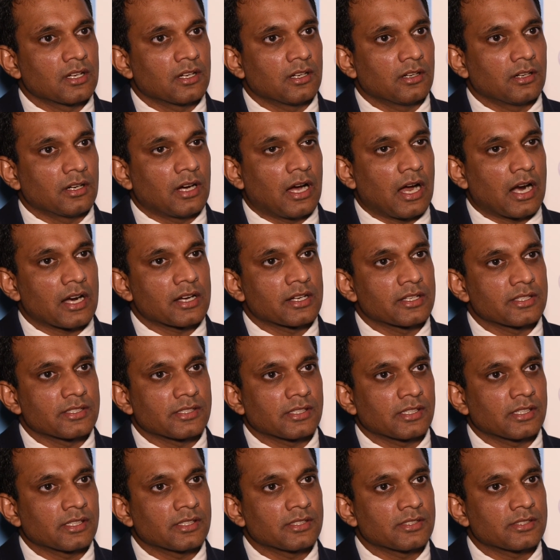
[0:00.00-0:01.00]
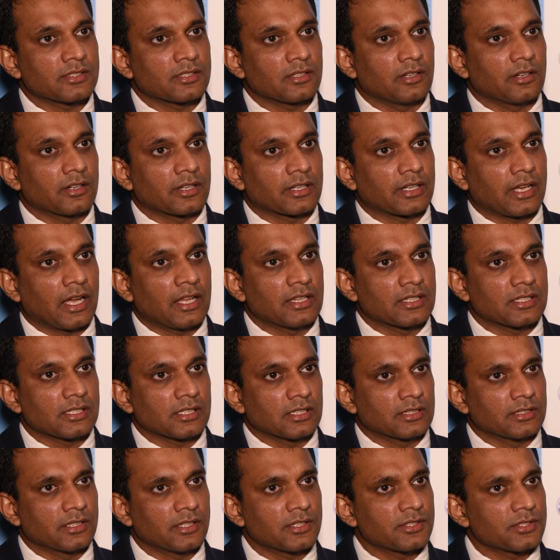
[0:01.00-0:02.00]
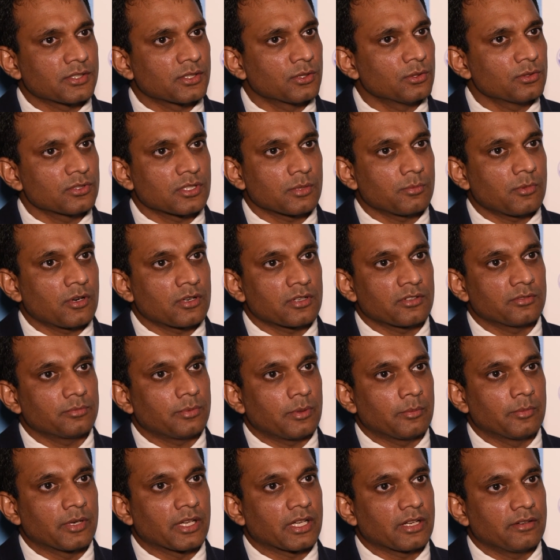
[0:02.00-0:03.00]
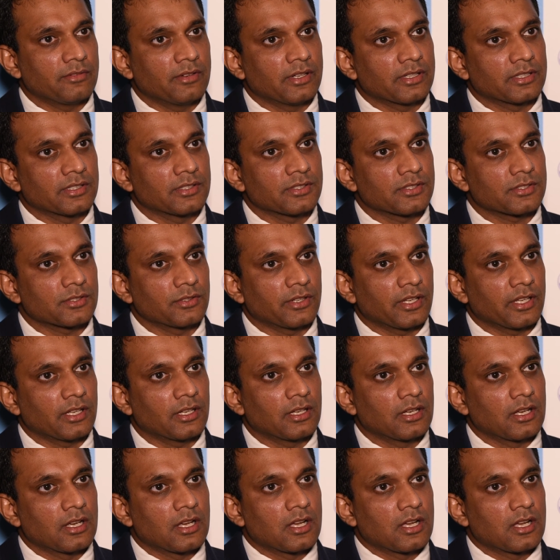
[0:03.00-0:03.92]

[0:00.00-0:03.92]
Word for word: or heart disease or cancer, there is huge amount of public awareness today.